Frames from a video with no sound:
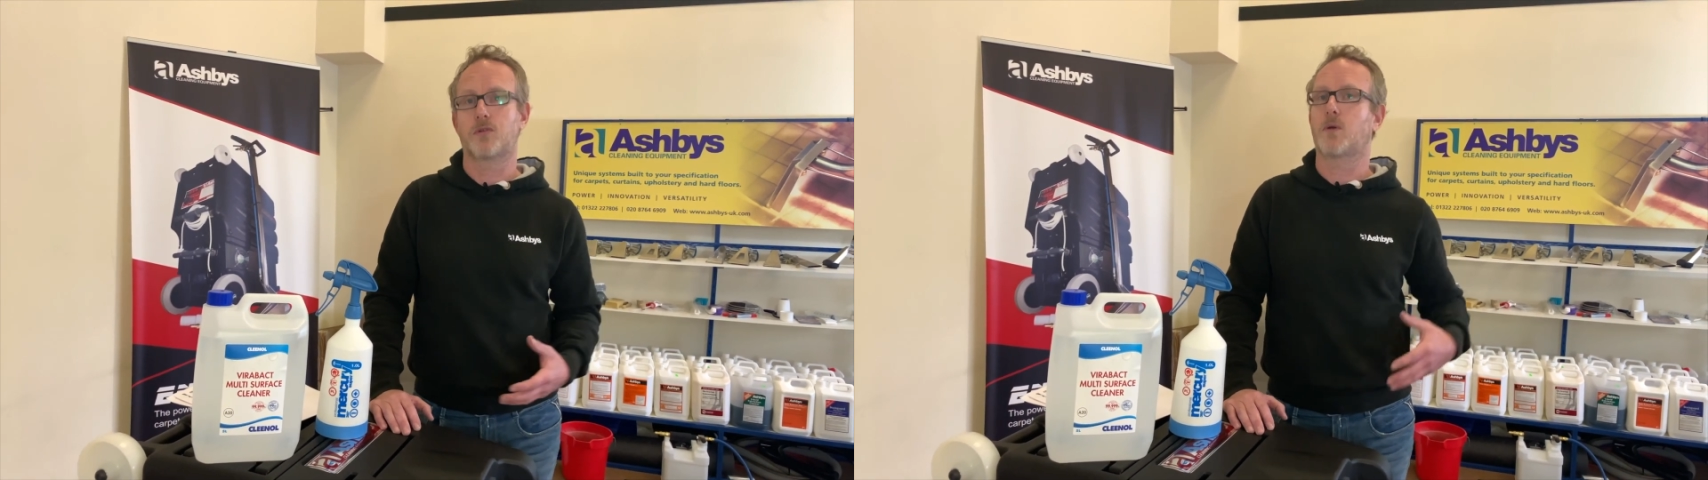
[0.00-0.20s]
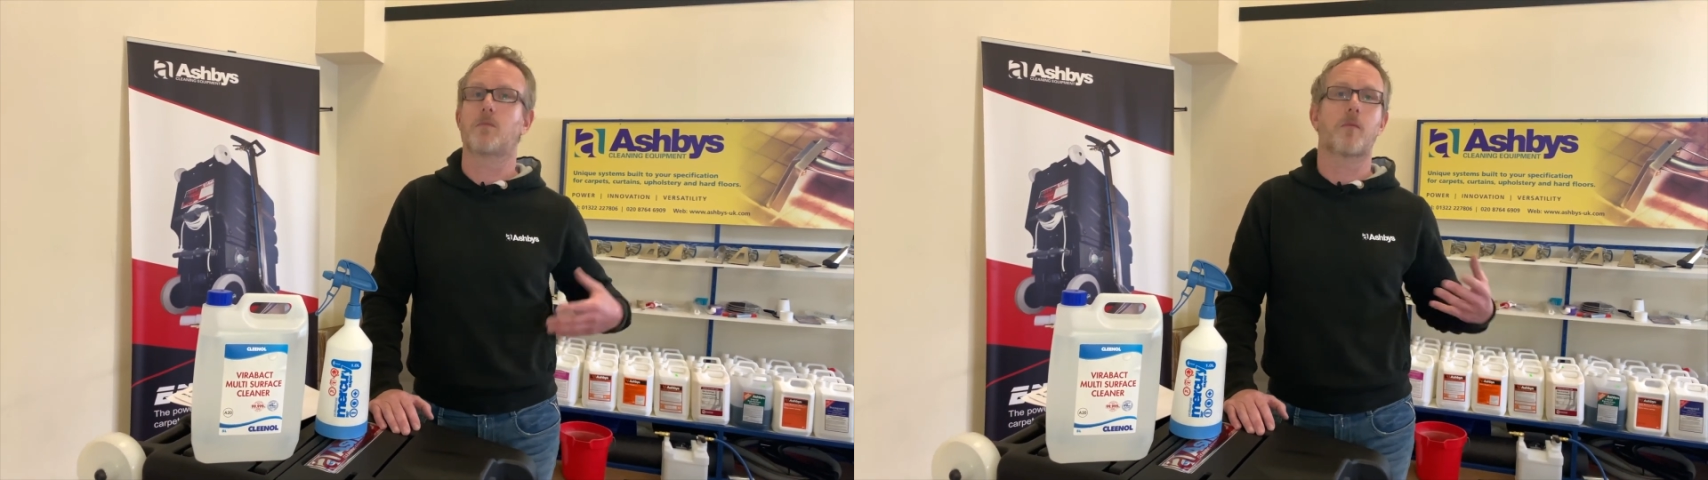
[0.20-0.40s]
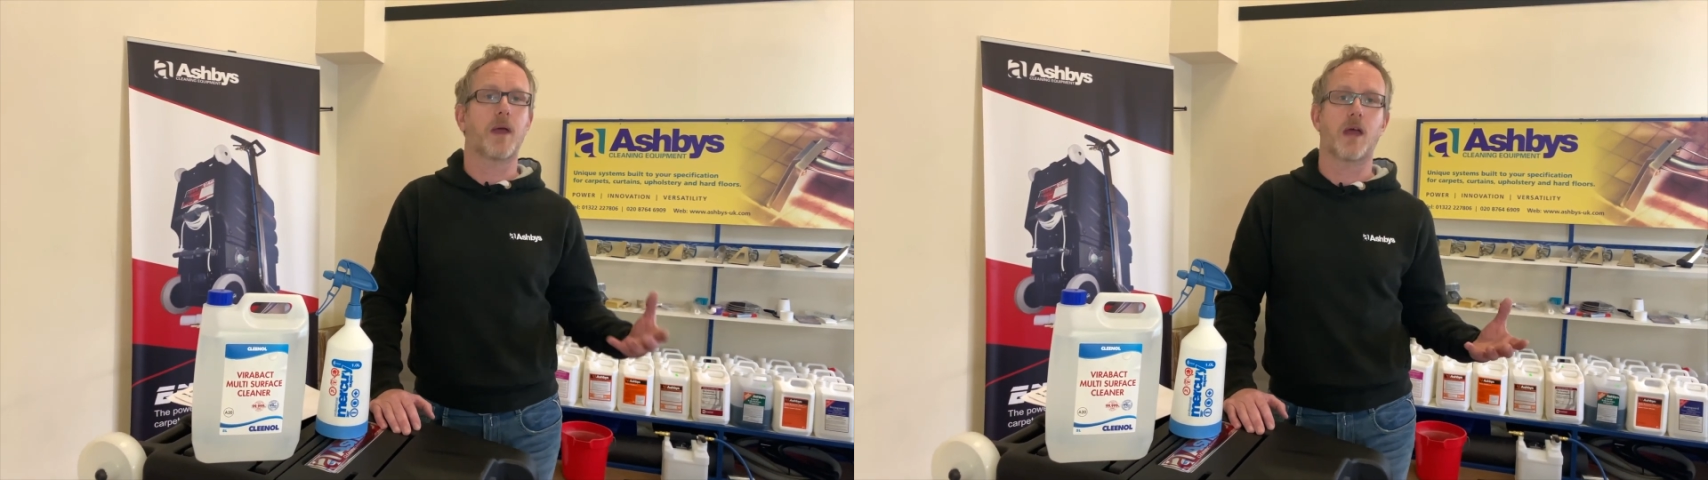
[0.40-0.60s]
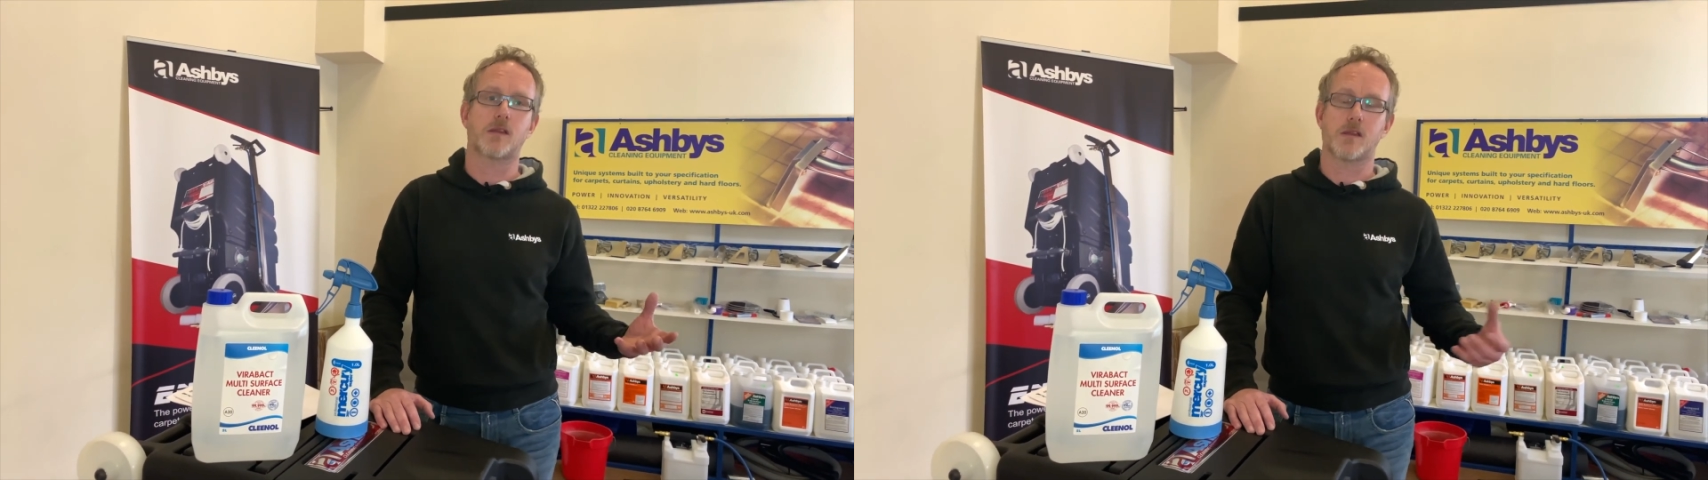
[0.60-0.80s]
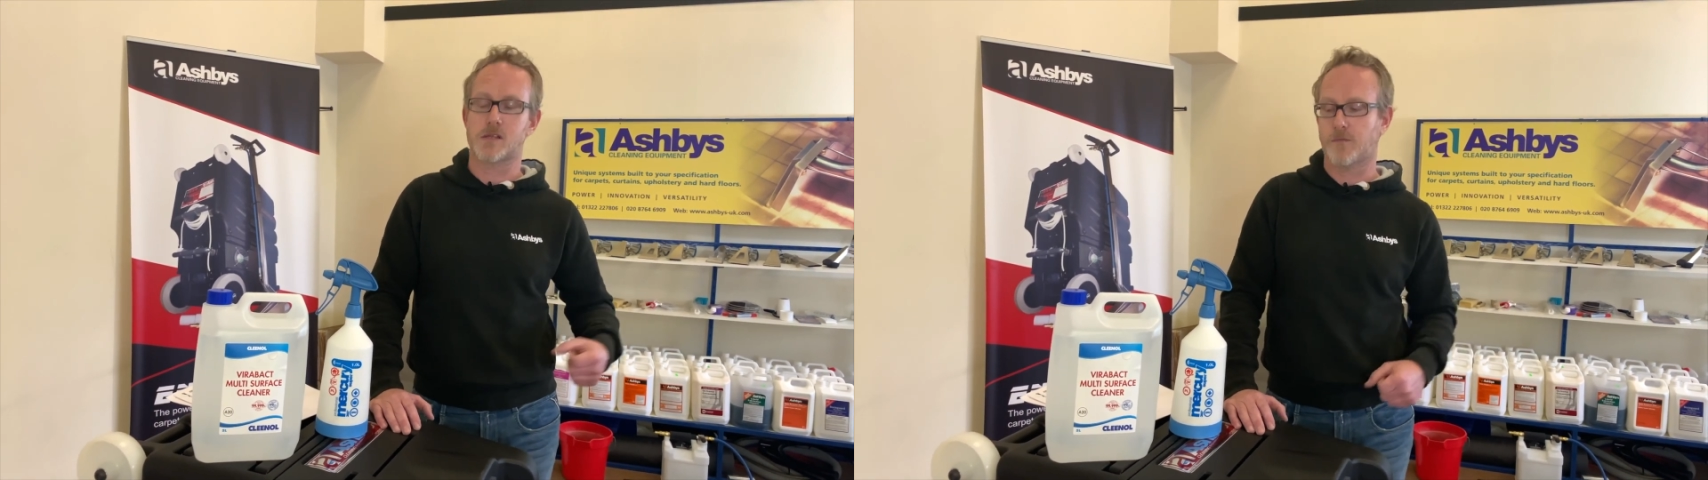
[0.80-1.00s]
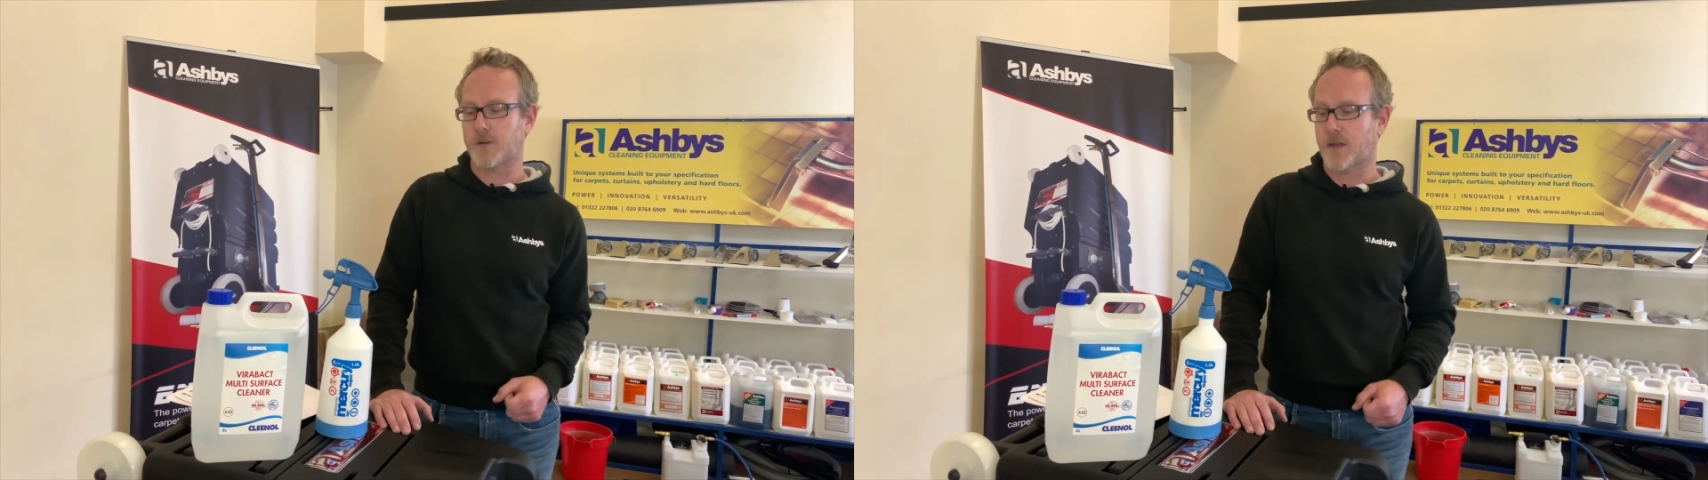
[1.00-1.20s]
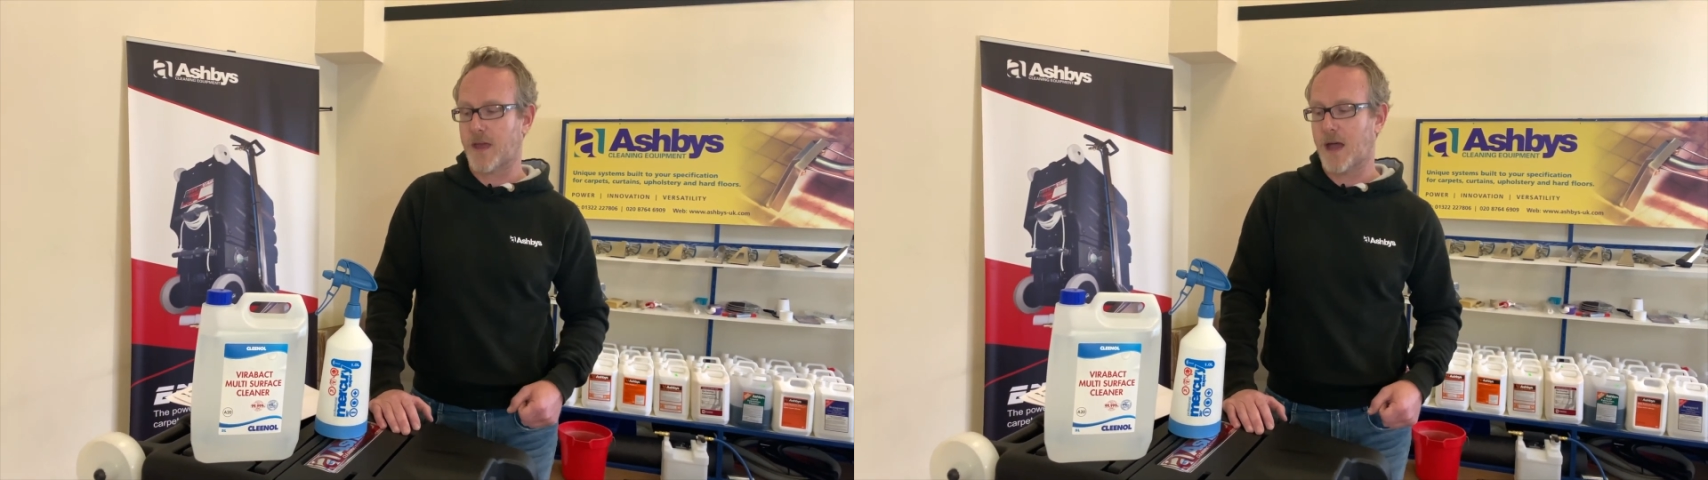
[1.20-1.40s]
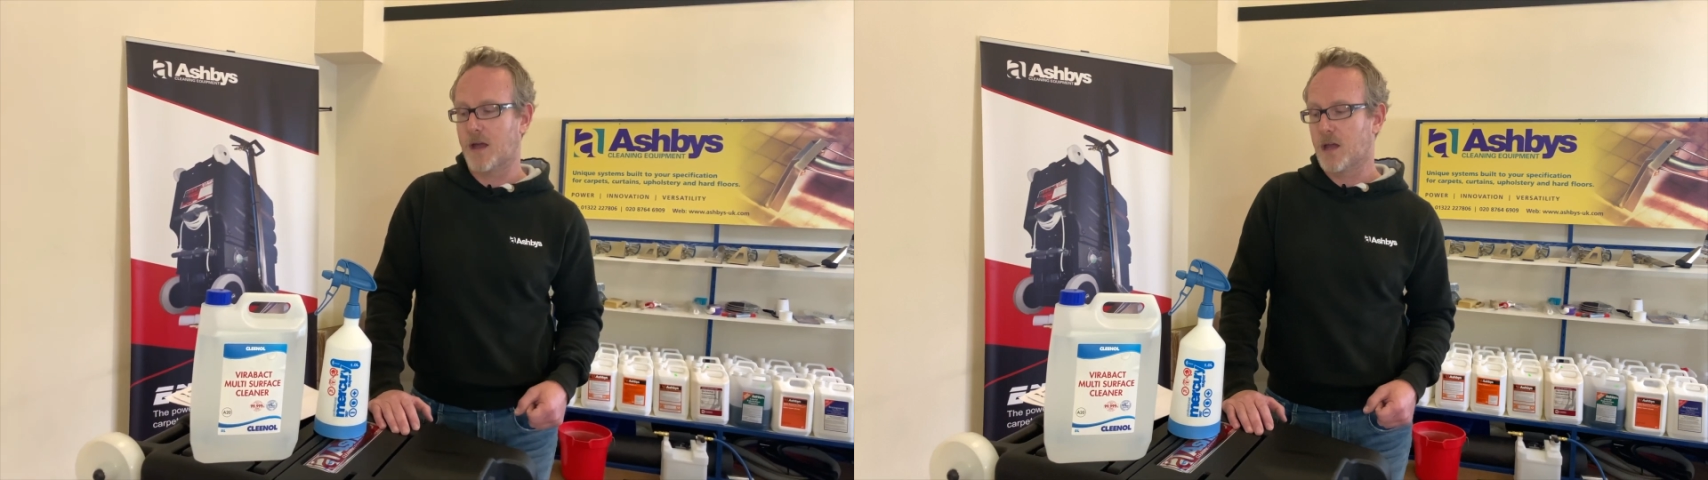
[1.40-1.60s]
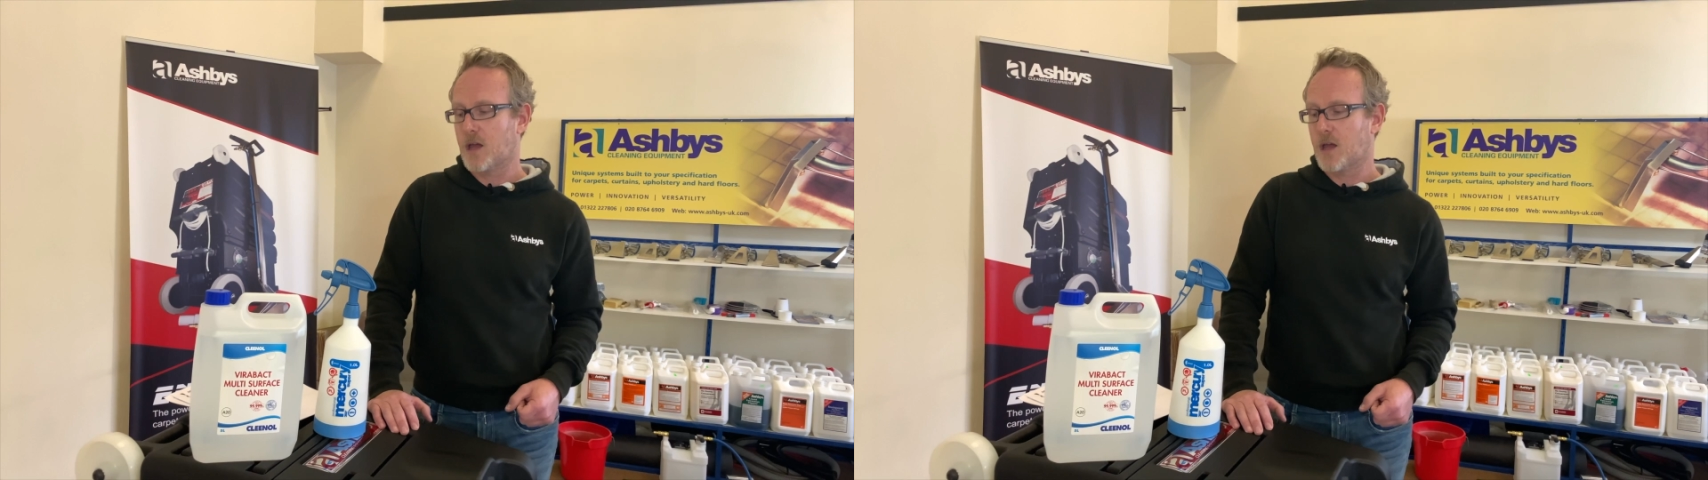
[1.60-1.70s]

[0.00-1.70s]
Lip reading: doing repairs and stuff like that.